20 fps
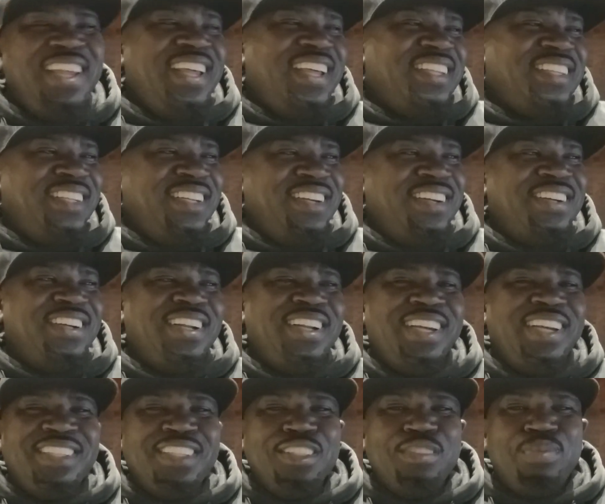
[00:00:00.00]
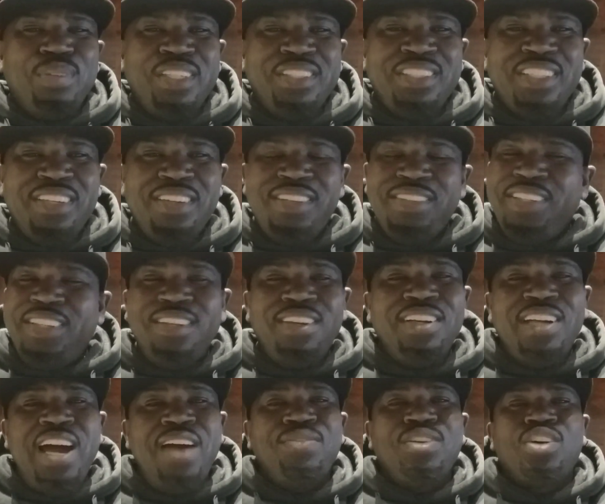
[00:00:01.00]
They're not gonna like this place. They
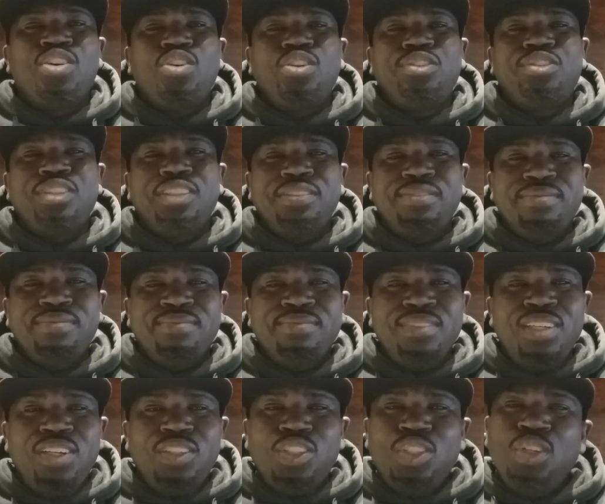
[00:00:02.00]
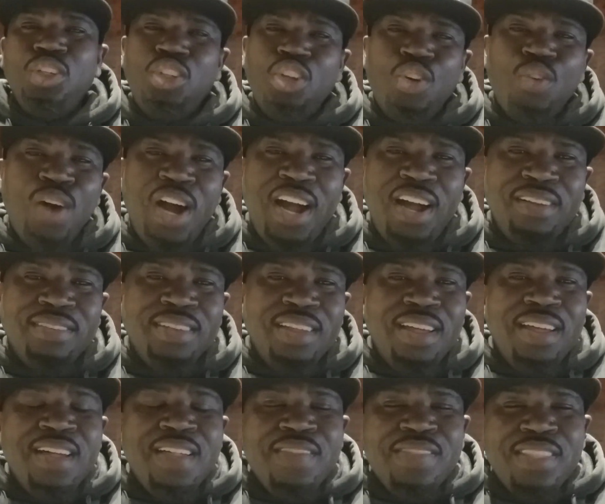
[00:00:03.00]
don't have a country. So you know what?
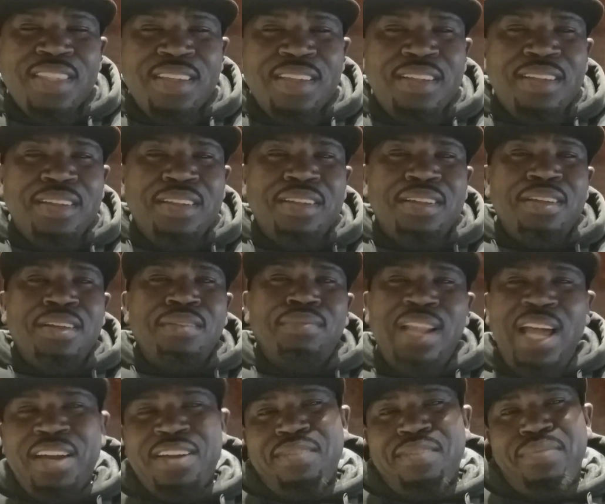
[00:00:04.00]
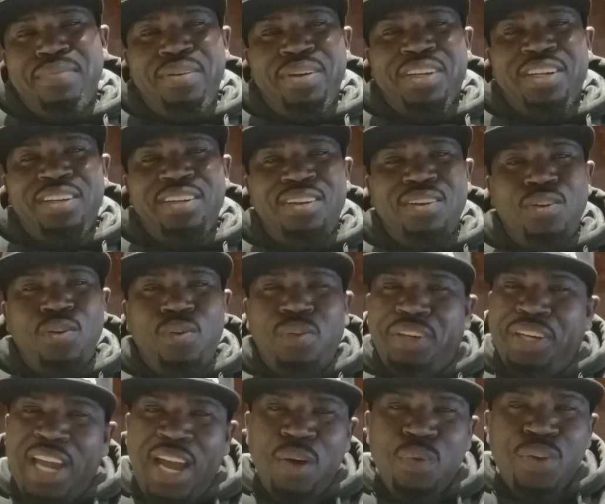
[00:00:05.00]
Black American.
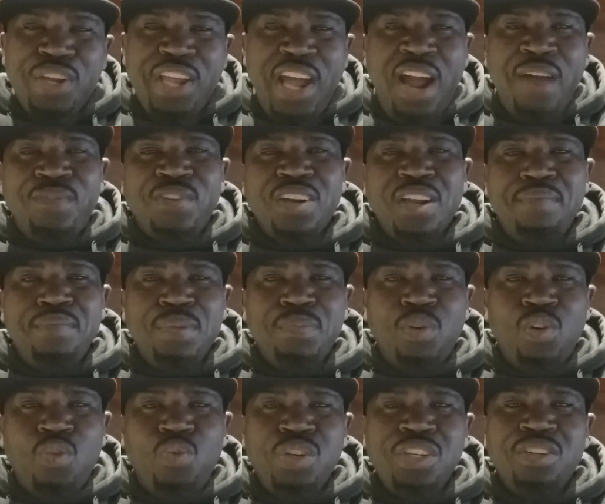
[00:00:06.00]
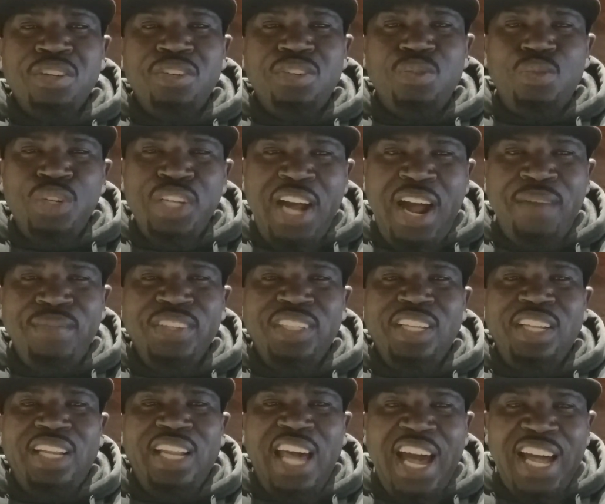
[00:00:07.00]
Now we African people, we having the
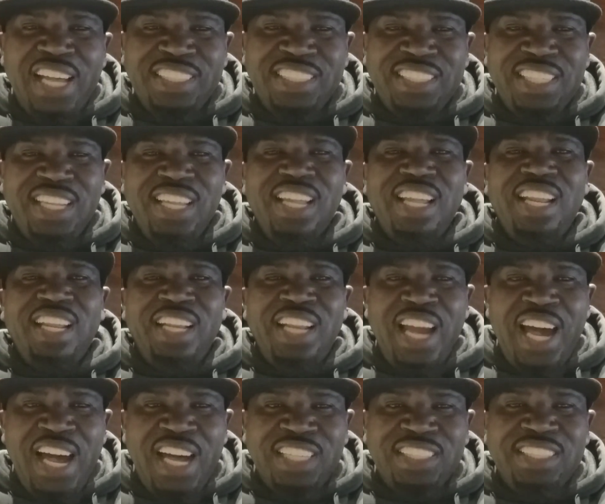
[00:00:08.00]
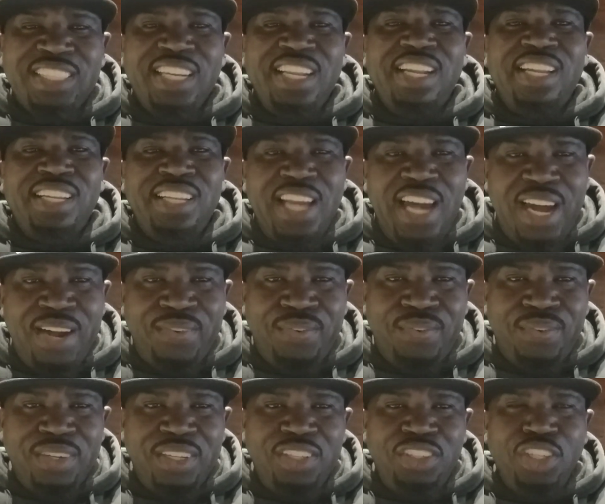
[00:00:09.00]
last laugh.
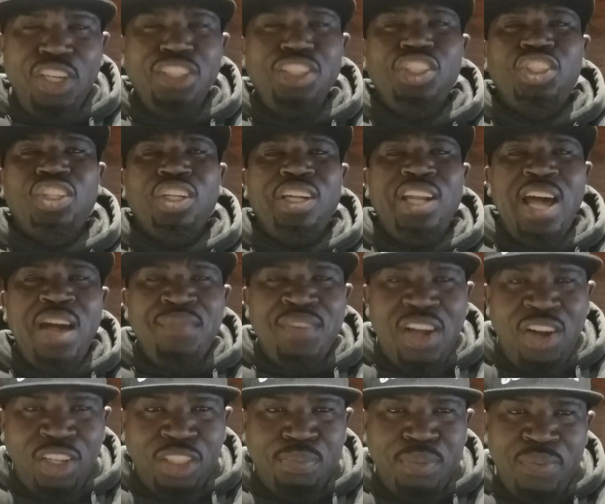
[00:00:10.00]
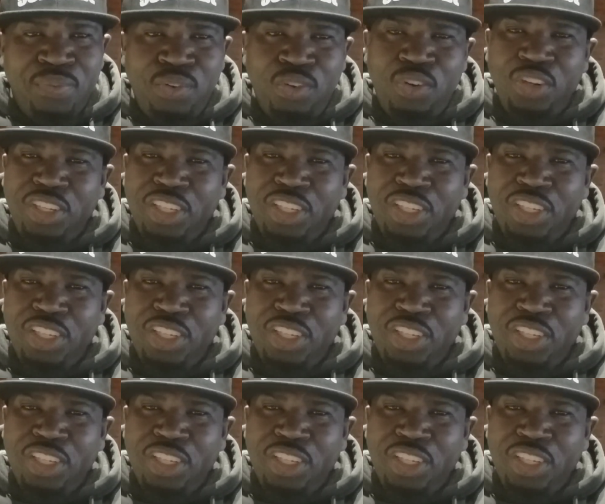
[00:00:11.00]
Y'all used to laugh at us before.